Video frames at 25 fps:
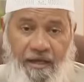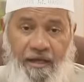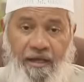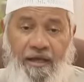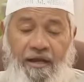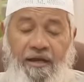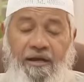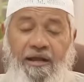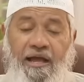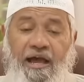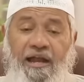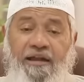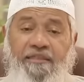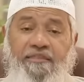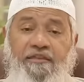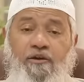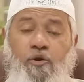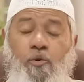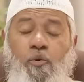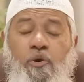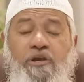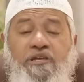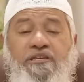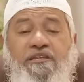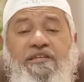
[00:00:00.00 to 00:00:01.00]
Regarding the
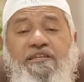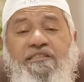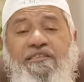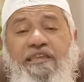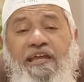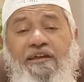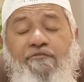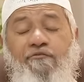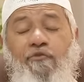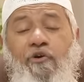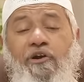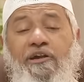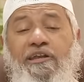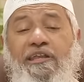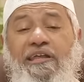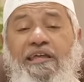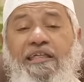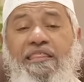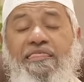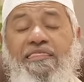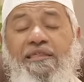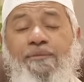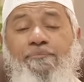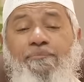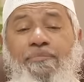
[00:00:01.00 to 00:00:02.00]
question that what
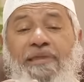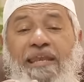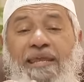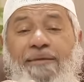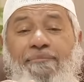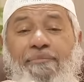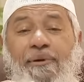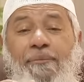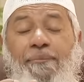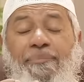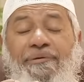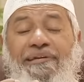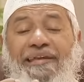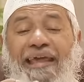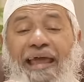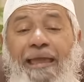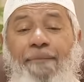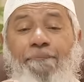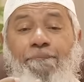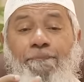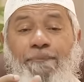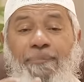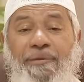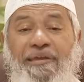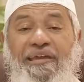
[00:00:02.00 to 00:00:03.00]
is the minimum
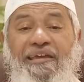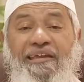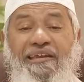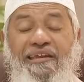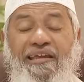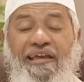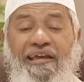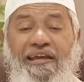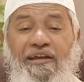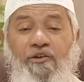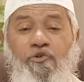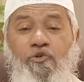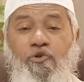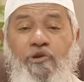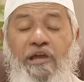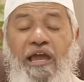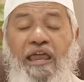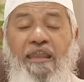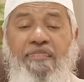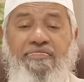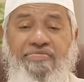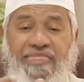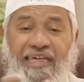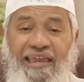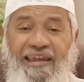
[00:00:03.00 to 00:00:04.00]
time period you
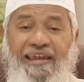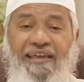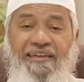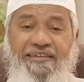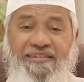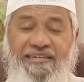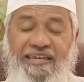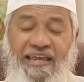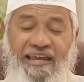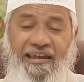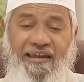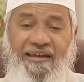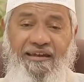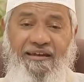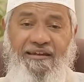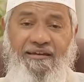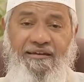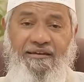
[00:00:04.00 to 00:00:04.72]
can sell a share